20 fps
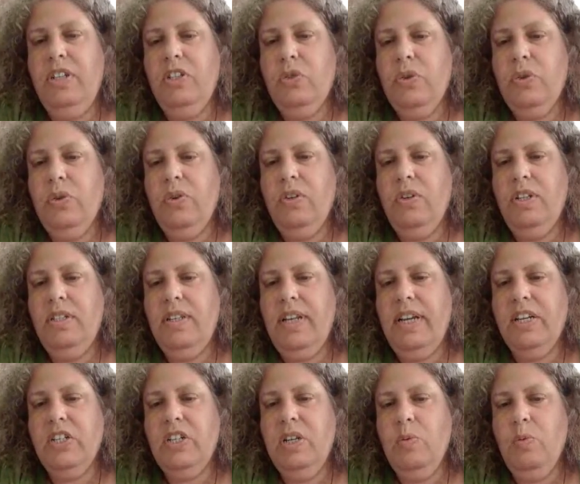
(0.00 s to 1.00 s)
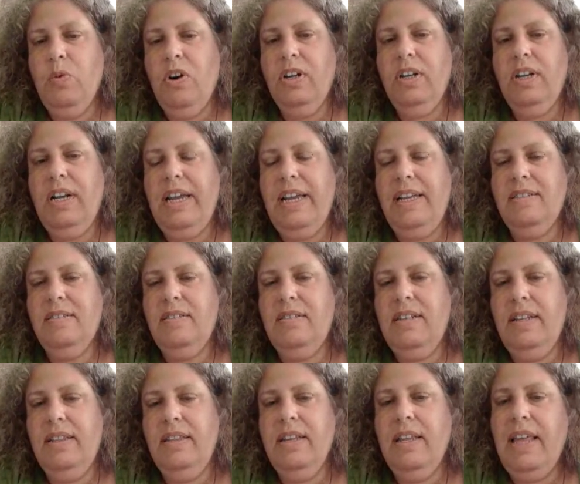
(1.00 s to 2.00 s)
each row is actually one less
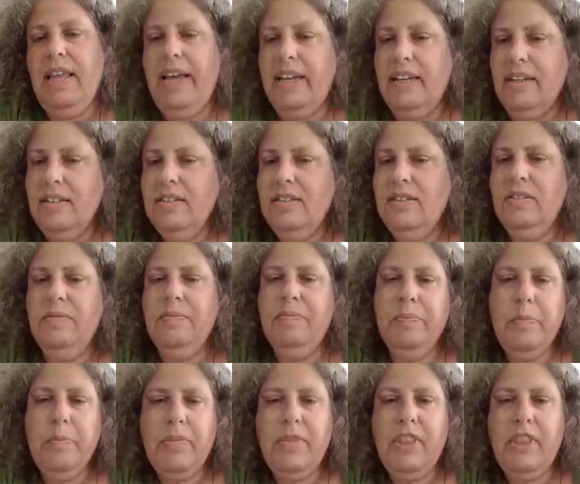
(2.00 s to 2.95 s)
than the length.